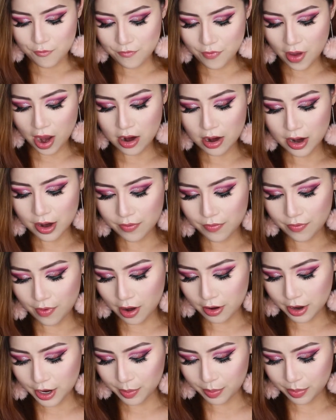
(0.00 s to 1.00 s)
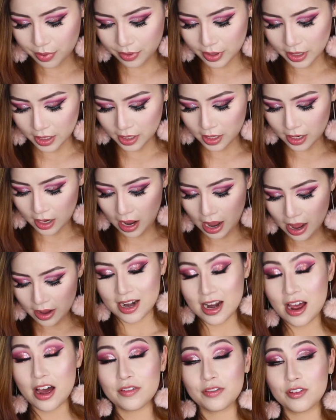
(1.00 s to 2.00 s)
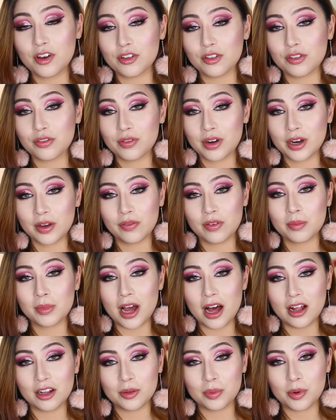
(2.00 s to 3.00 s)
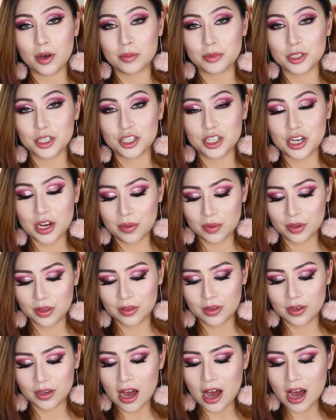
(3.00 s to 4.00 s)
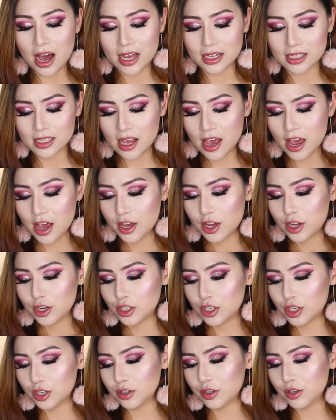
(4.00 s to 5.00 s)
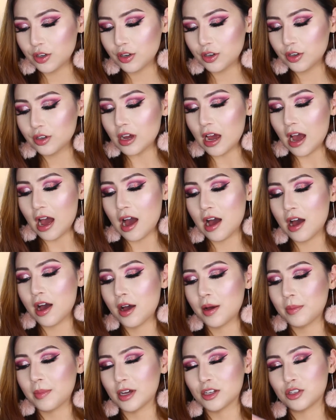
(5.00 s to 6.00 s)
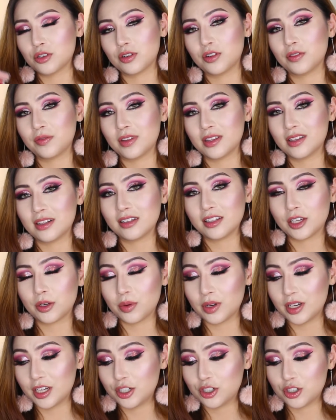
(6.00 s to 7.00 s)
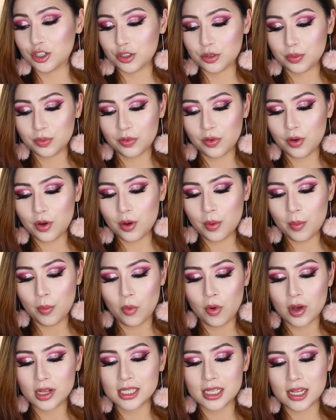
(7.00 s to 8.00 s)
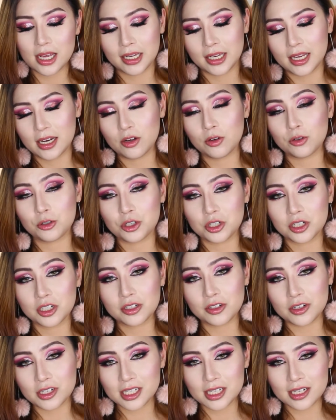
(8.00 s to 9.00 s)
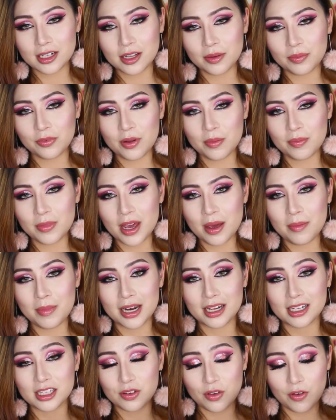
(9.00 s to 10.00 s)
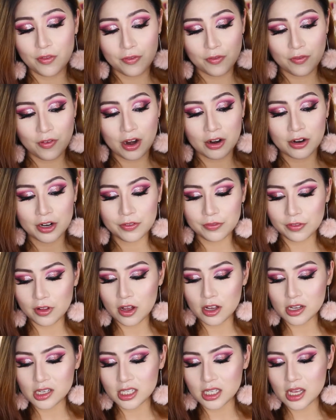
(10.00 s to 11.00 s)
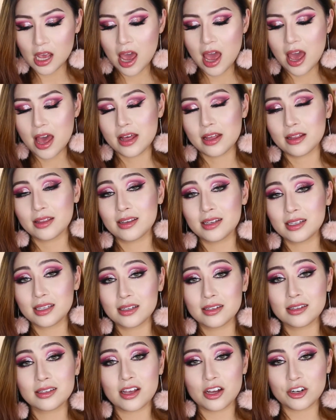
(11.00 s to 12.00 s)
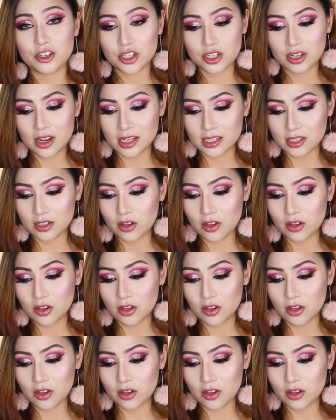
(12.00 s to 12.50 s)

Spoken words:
Very, very pretty. Now I've got 3 from Colourpop to share with you guys. 2 are sort of in the liquidy tube form. One's like an ultra glossy lip from them, and it's Fairy Floss. This is such a nice